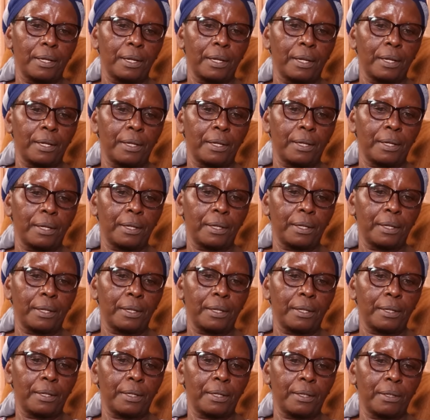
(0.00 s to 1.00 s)

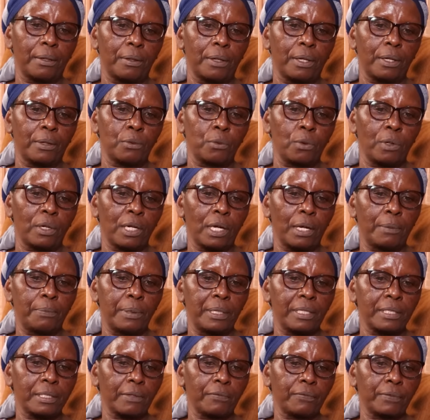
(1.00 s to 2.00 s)
And what
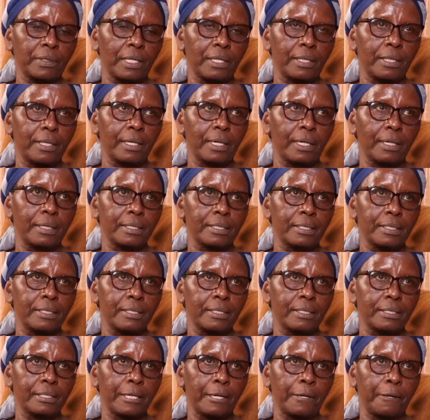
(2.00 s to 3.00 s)
happened after that
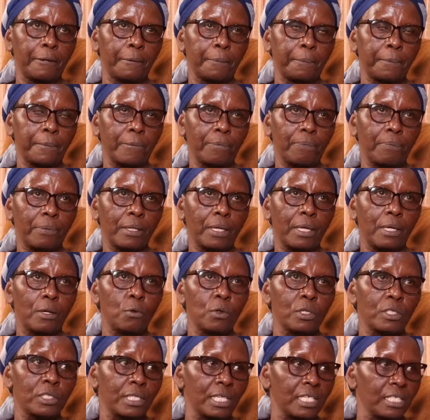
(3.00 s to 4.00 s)
is he
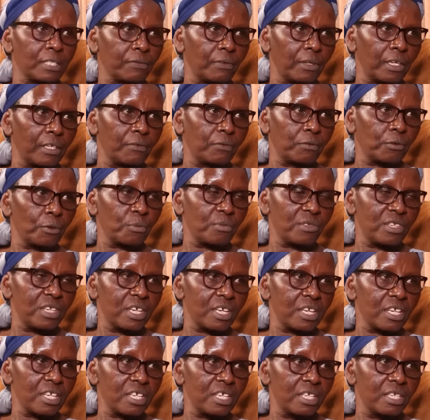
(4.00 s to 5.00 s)
was transferred from Nyeri